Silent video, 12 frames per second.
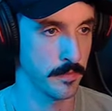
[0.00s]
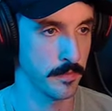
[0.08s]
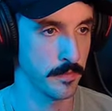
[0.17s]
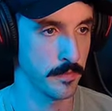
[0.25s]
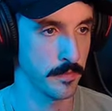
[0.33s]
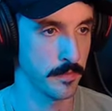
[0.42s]

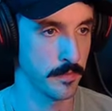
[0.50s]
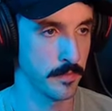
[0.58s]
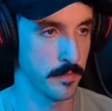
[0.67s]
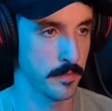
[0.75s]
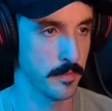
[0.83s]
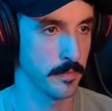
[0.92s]

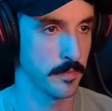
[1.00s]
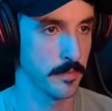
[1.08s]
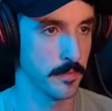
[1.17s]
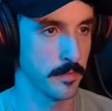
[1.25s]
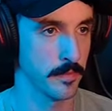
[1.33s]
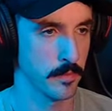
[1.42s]

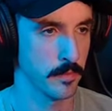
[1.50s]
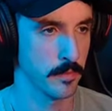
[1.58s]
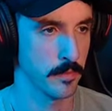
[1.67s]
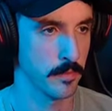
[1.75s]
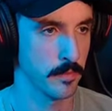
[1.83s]
No one is speaking in this clip.